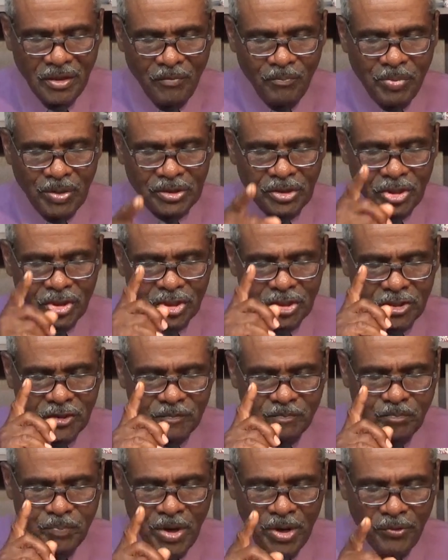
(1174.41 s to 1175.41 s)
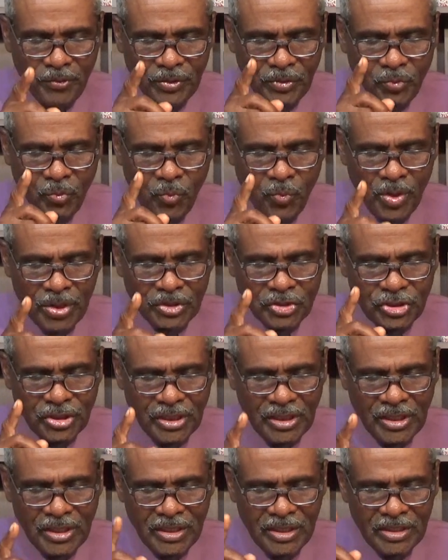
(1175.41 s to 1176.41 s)
but the spirit which
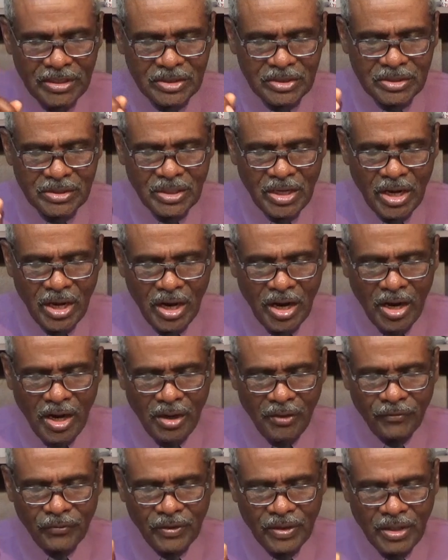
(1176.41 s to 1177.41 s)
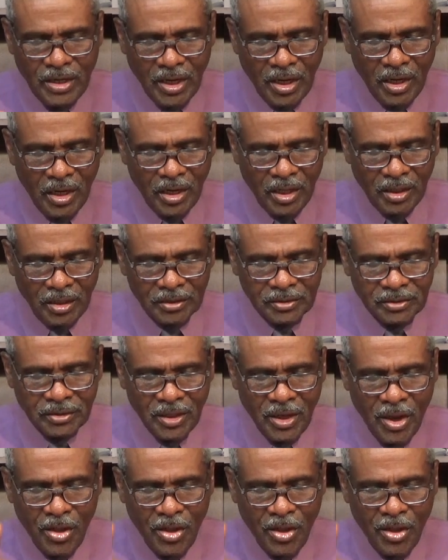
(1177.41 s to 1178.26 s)
is of God,